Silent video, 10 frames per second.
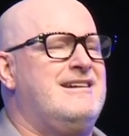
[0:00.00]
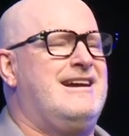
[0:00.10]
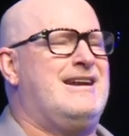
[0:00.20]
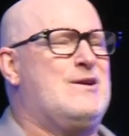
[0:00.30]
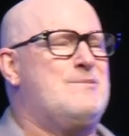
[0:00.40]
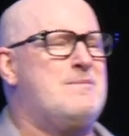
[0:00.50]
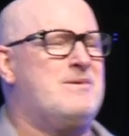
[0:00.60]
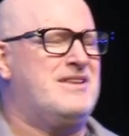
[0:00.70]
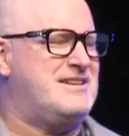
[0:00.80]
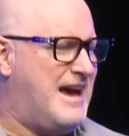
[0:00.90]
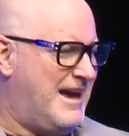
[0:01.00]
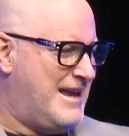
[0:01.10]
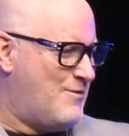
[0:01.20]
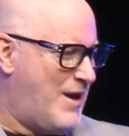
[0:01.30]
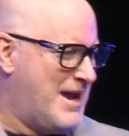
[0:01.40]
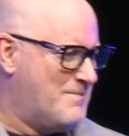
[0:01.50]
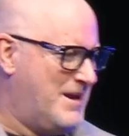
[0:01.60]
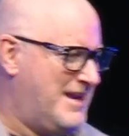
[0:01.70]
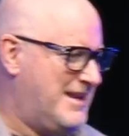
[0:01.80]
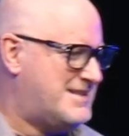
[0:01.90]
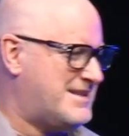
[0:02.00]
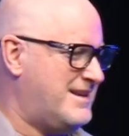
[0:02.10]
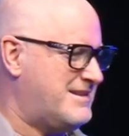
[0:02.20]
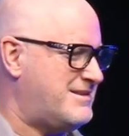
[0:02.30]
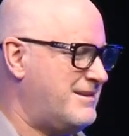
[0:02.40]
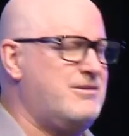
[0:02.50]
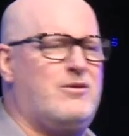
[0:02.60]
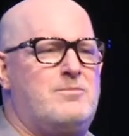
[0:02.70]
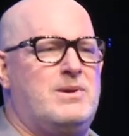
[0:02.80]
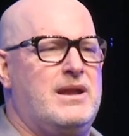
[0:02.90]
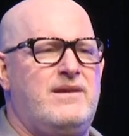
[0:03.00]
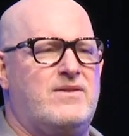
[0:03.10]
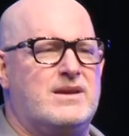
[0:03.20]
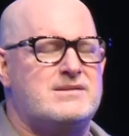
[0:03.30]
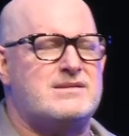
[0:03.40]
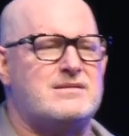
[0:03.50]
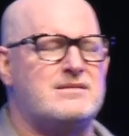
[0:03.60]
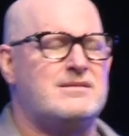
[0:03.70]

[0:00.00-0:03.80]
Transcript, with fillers: And I remember the day he rang me and he says, you won't believe this.